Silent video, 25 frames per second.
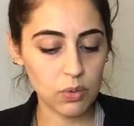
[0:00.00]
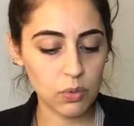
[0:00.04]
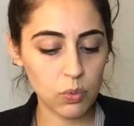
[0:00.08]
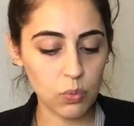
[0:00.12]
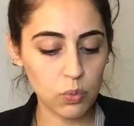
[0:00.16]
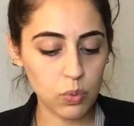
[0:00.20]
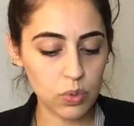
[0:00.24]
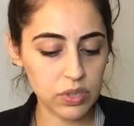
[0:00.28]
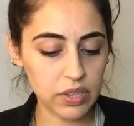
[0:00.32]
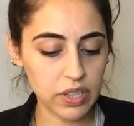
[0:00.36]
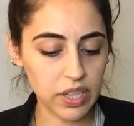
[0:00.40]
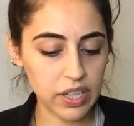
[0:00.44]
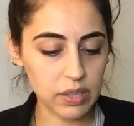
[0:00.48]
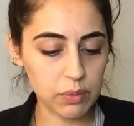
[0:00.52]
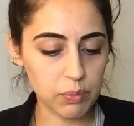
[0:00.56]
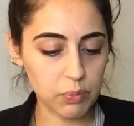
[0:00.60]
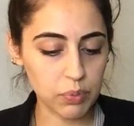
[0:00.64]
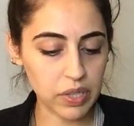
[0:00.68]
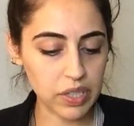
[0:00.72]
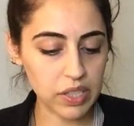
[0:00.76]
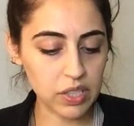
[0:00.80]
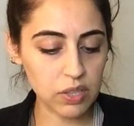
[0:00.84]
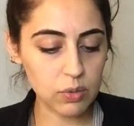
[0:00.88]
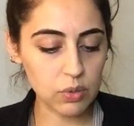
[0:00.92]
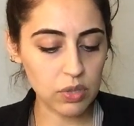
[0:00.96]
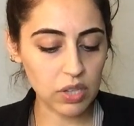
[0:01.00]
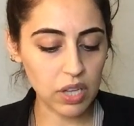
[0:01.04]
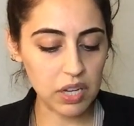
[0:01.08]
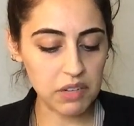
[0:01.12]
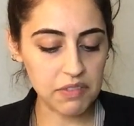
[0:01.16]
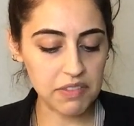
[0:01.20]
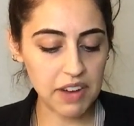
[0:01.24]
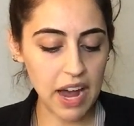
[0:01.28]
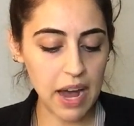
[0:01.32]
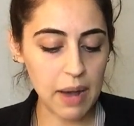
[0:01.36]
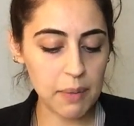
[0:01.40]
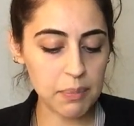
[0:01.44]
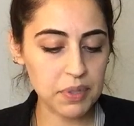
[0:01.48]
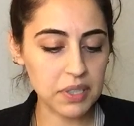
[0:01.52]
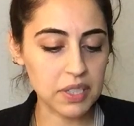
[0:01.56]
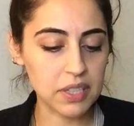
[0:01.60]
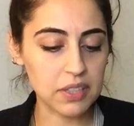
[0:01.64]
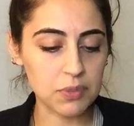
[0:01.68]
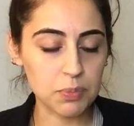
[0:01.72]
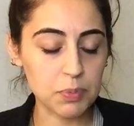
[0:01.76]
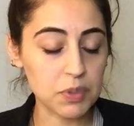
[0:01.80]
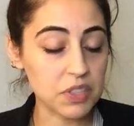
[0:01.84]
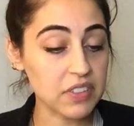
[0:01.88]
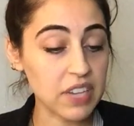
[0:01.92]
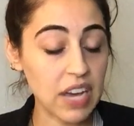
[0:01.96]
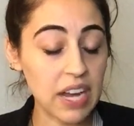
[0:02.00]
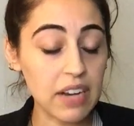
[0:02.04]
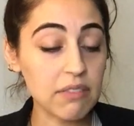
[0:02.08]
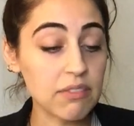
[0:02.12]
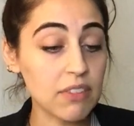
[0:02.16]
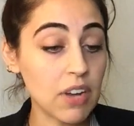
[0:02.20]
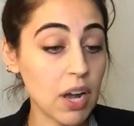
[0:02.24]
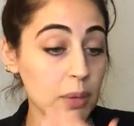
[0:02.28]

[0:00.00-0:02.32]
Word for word: would like bring you a lot of happiness but 10 of